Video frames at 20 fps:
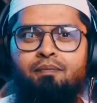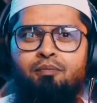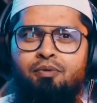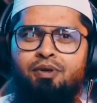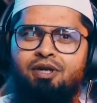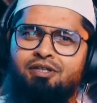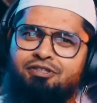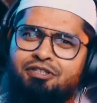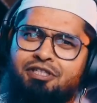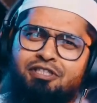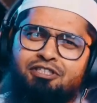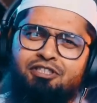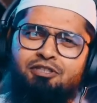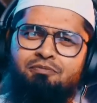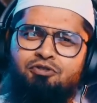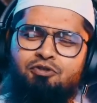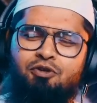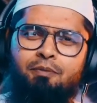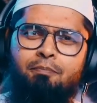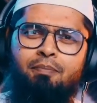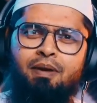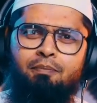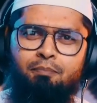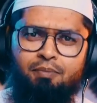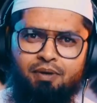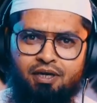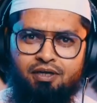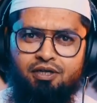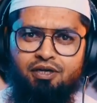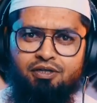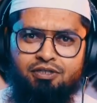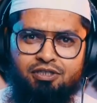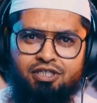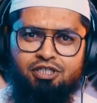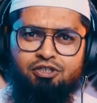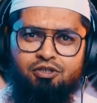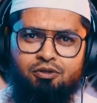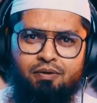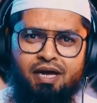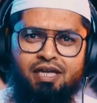Real systems remember,
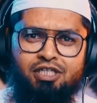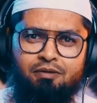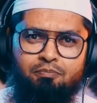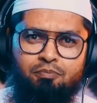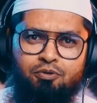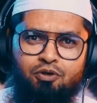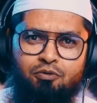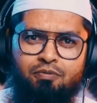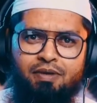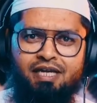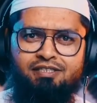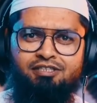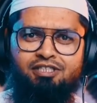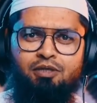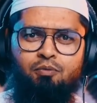continue, and improve as they